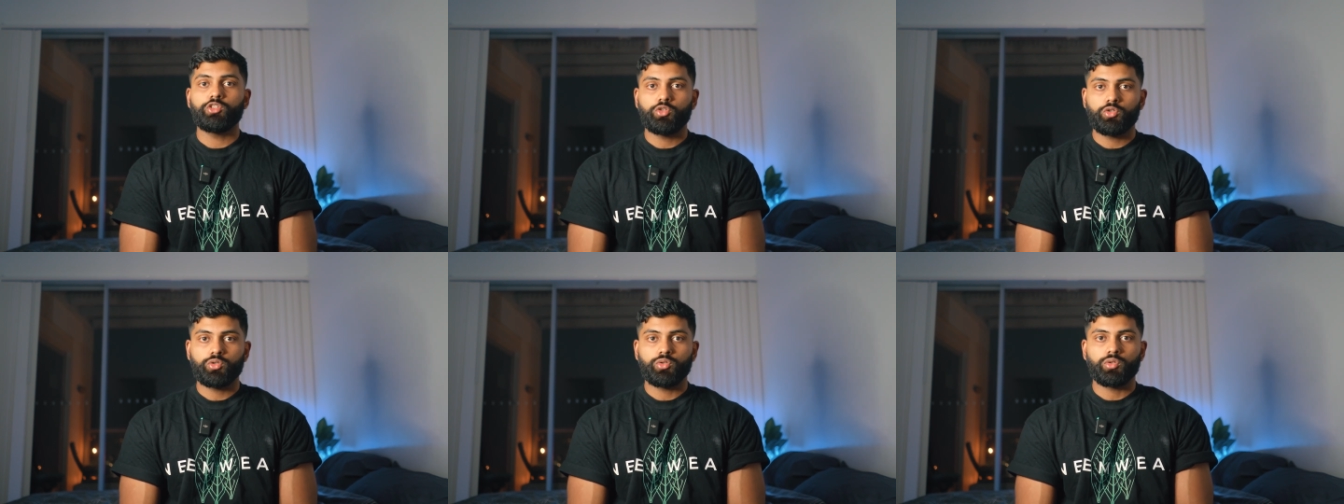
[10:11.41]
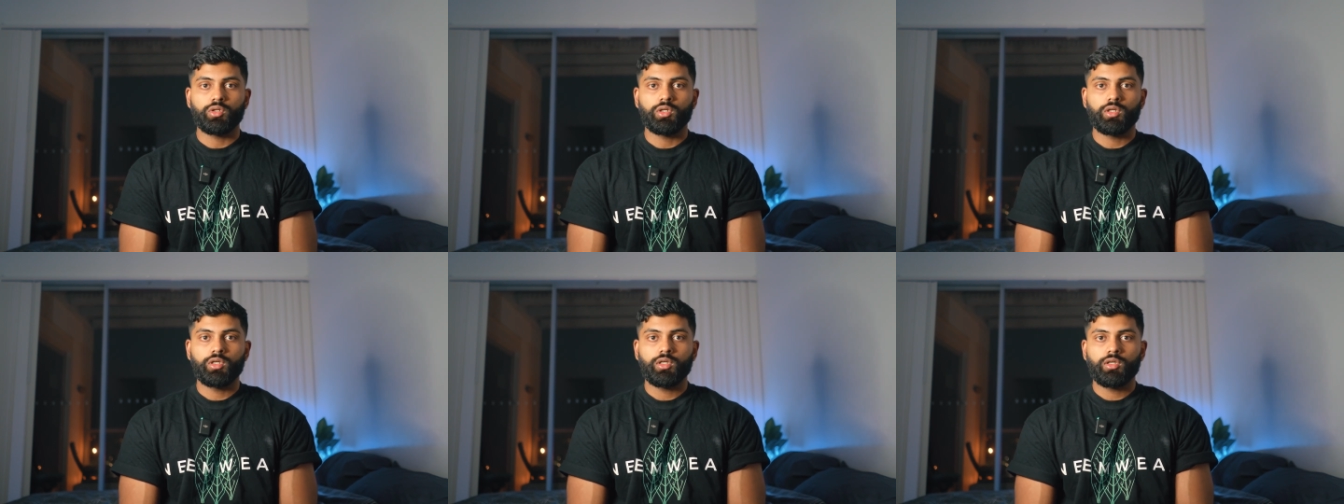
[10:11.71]

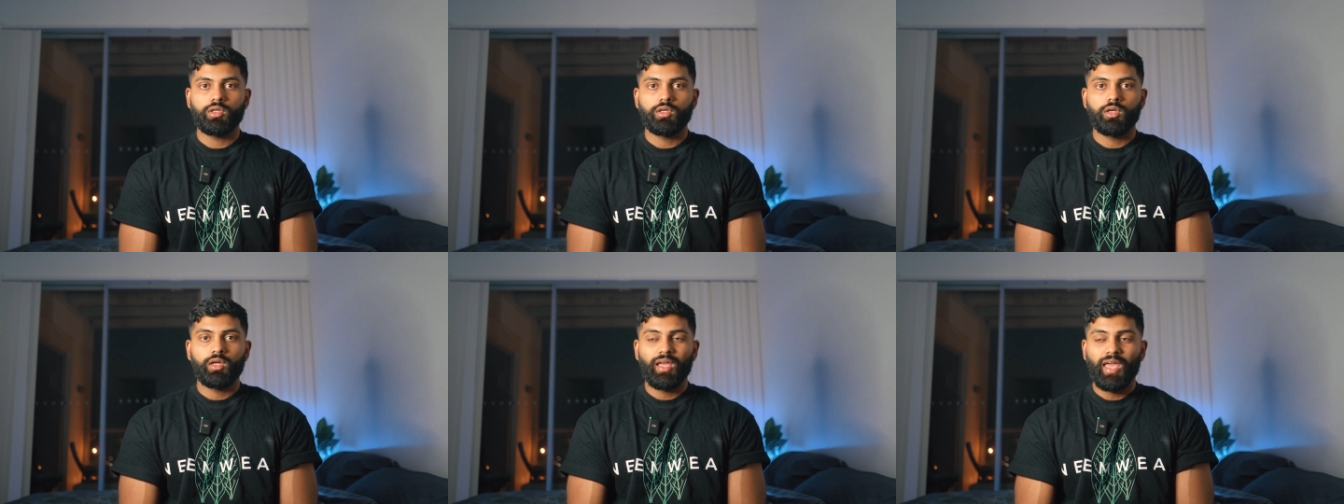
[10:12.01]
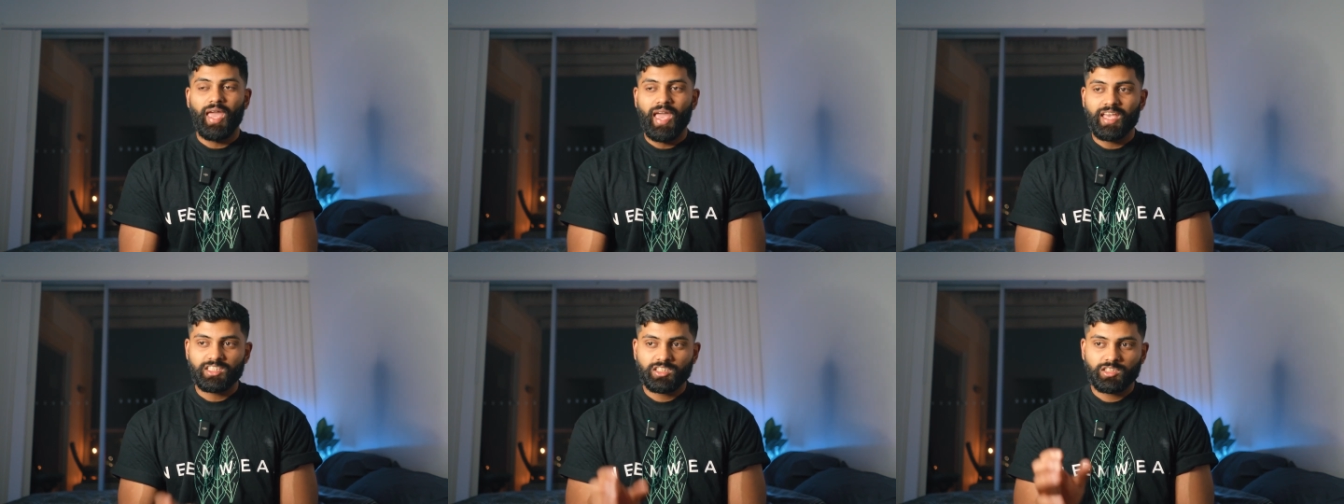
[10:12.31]
do,
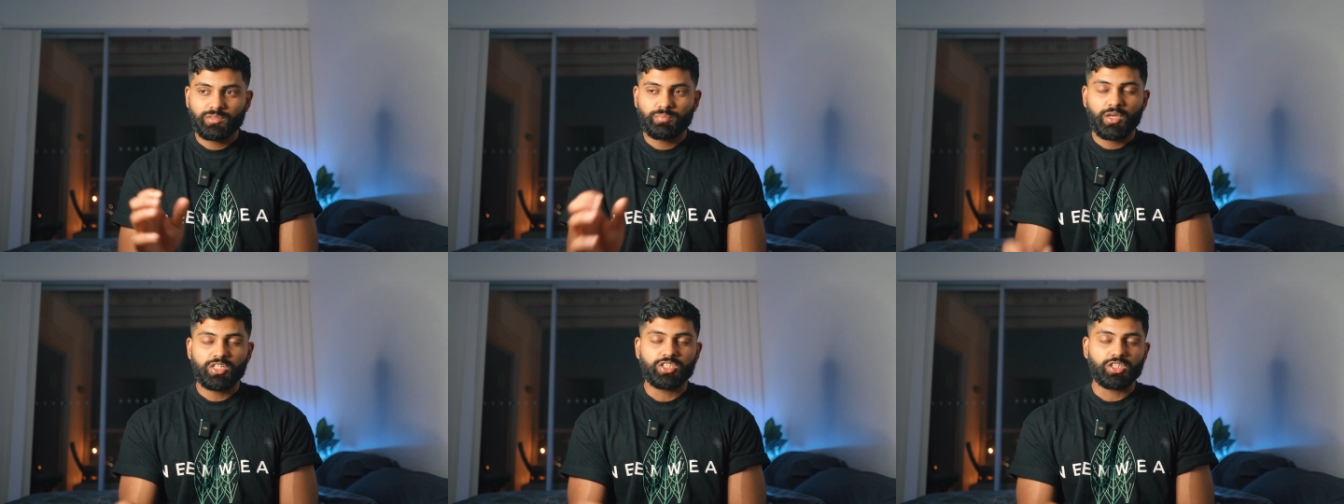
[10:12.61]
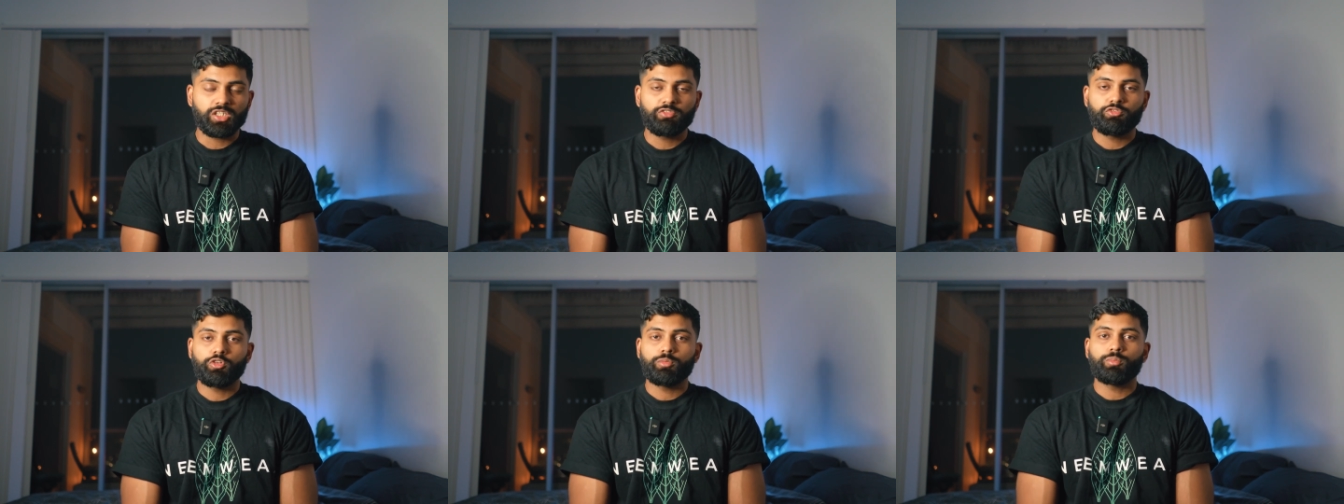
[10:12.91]

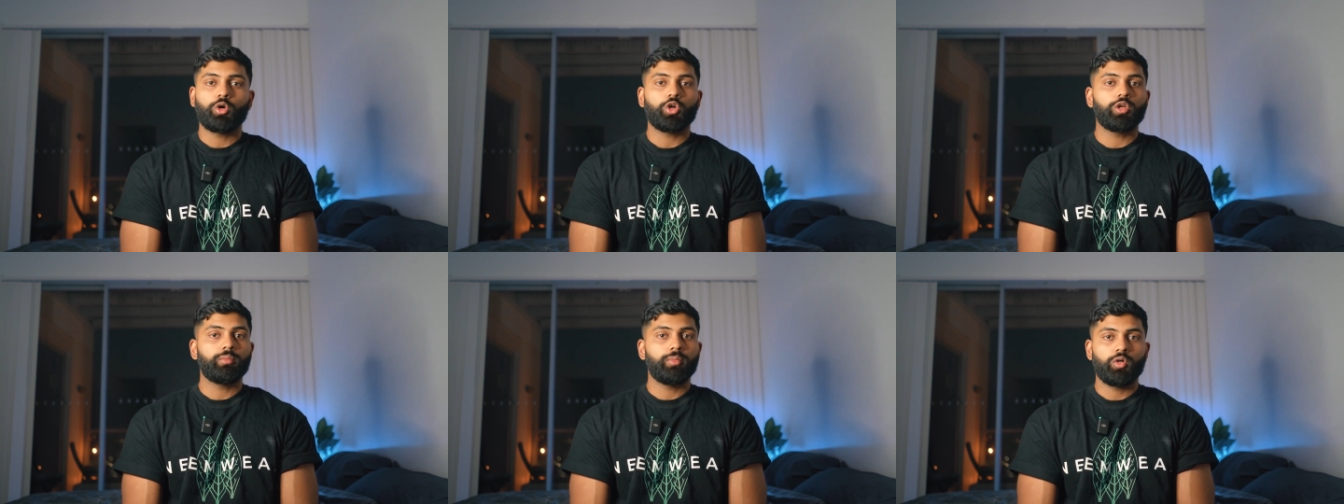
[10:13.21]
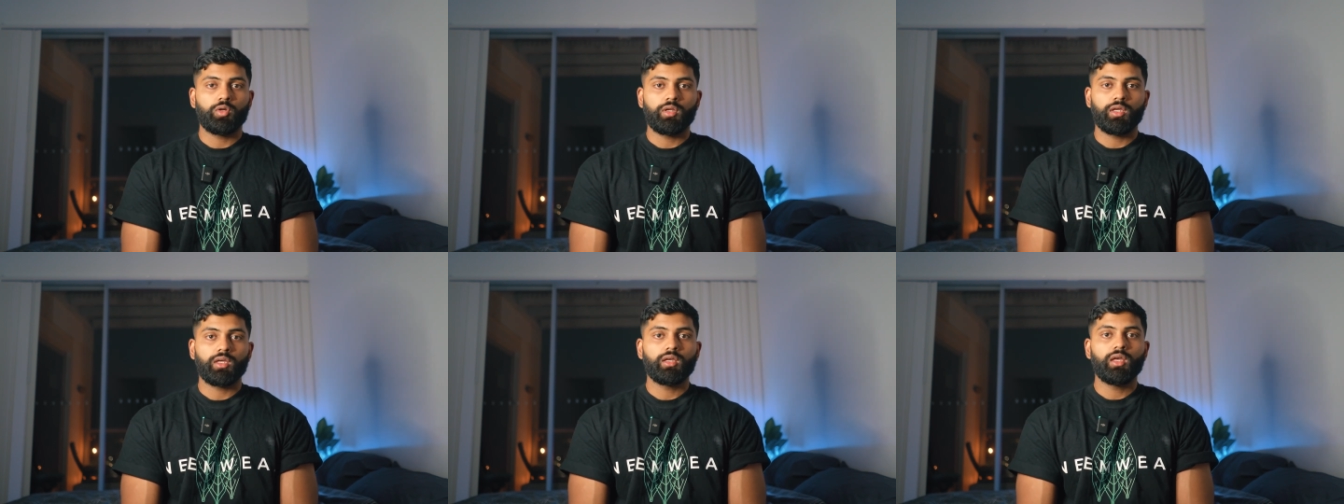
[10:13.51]
especially for
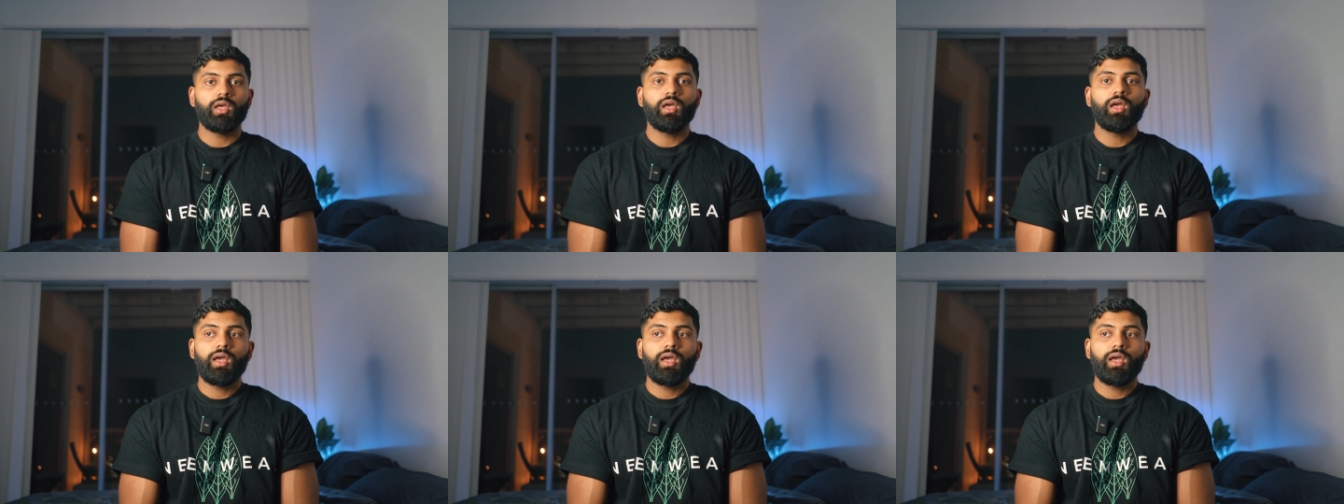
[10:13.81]
bodybuilding.